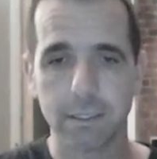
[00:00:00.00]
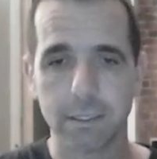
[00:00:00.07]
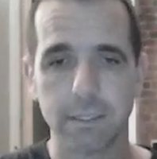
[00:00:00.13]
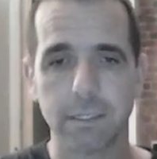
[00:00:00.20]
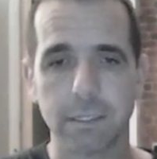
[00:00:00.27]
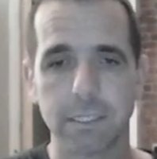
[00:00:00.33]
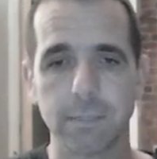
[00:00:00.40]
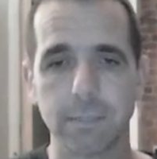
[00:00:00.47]

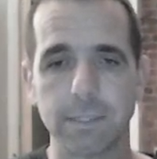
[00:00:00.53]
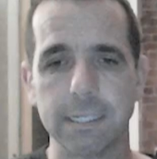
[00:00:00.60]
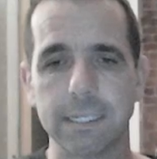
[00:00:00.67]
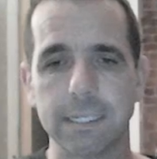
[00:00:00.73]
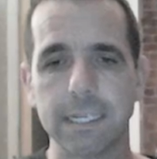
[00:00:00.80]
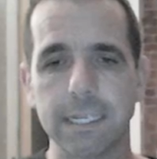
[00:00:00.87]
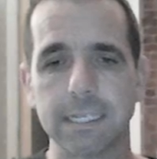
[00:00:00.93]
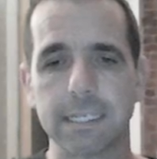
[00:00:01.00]
So we see a
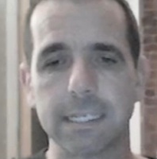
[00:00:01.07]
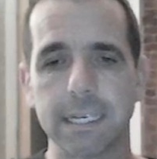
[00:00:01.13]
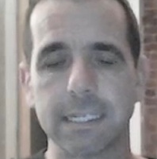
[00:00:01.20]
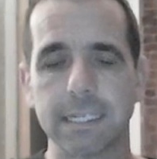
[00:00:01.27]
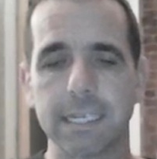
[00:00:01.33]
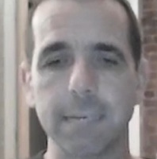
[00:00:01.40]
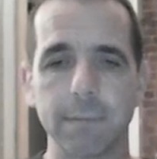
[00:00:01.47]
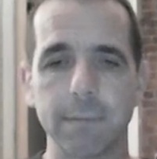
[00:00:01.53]
takes,
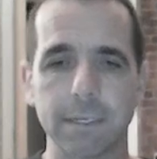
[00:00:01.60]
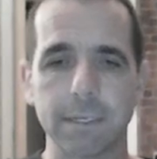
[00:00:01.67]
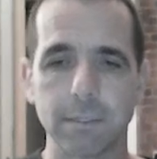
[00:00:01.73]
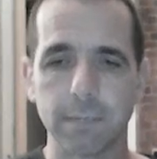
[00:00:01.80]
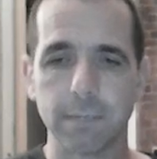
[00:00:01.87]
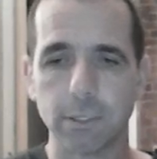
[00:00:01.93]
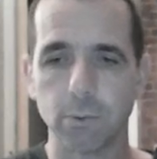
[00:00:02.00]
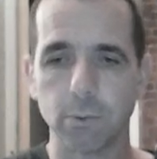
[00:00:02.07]
king back to
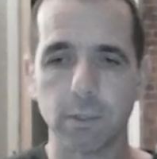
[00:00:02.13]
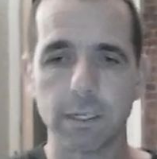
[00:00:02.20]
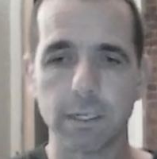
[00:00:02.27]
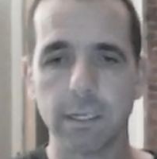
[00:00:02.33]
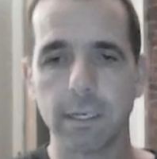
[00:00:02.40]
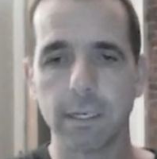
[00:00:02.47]
h1.